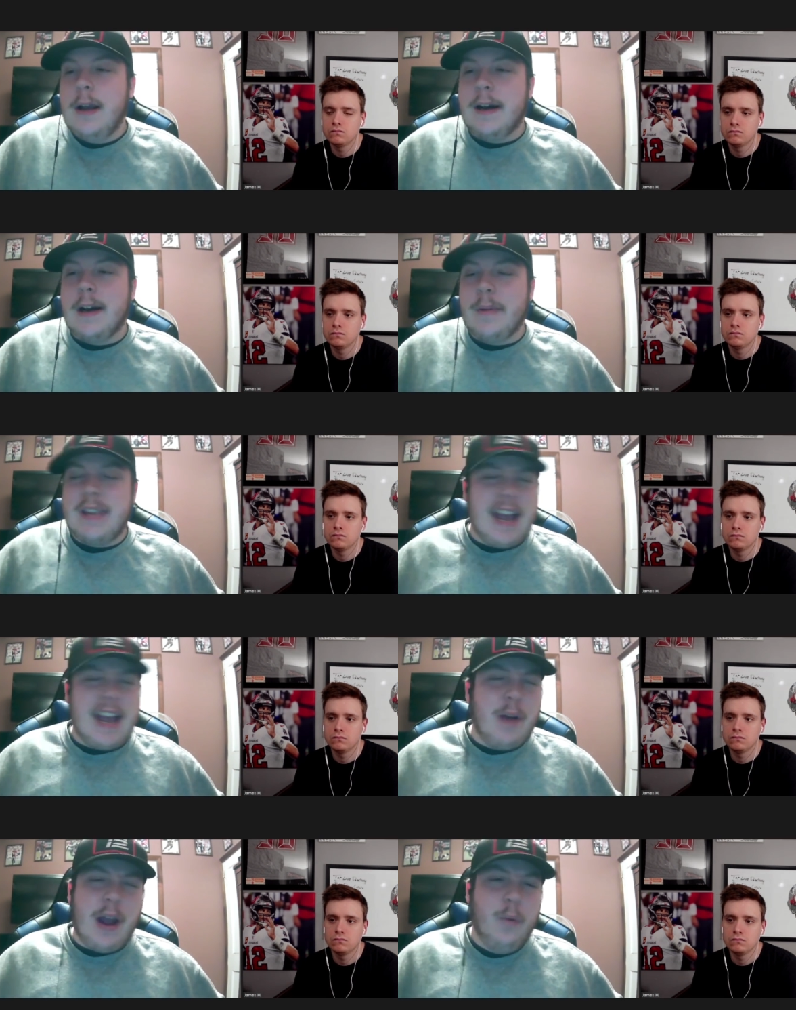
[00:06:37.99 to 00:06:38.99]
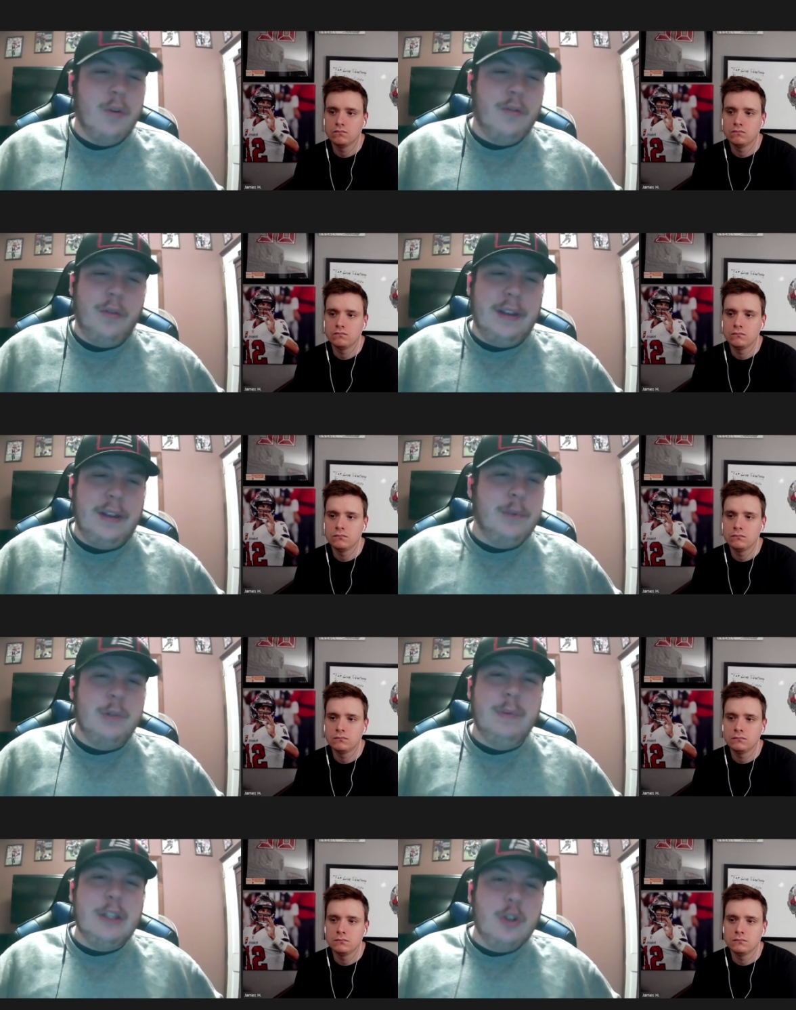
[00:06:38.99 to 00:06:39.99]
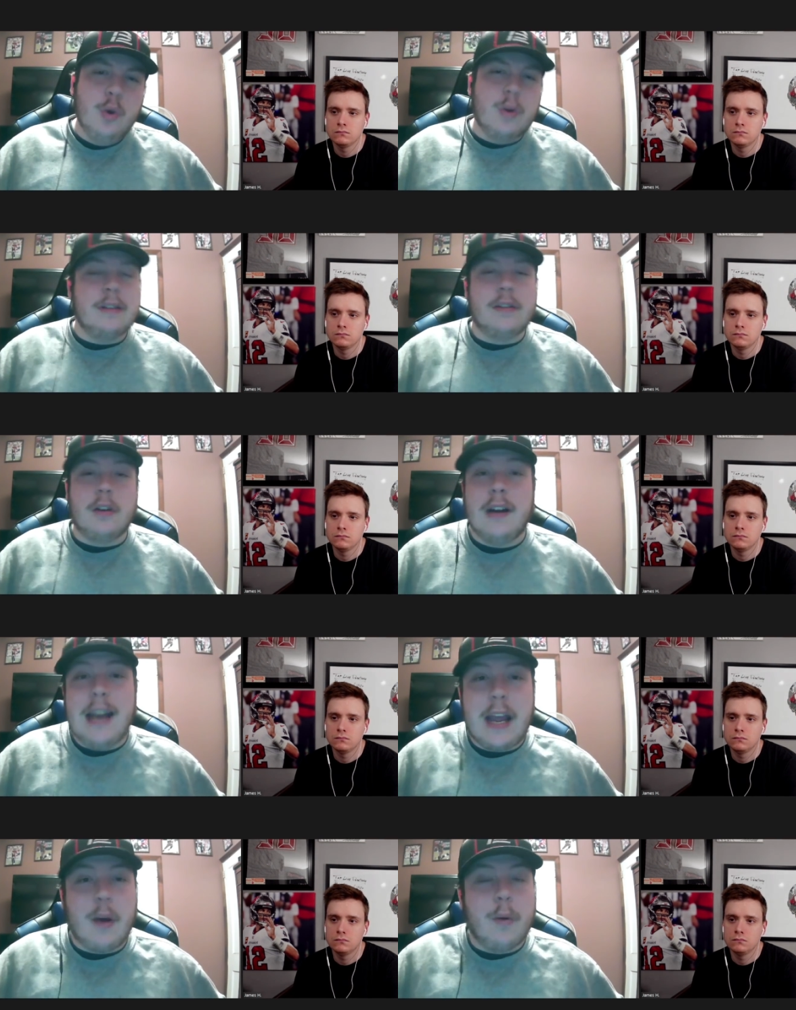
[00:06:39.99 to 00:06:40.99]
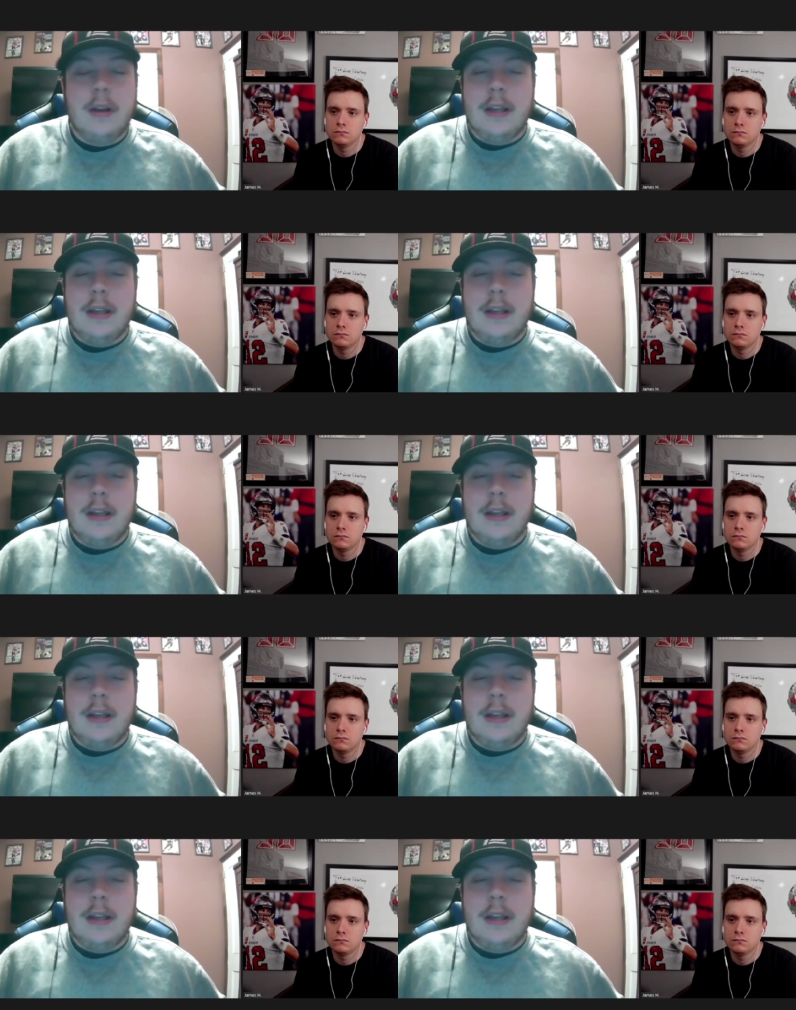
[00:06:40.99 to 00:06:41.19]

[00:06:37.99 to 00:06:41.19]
Speaker 1: But yeah, I wouldn't really be too concerned. Now,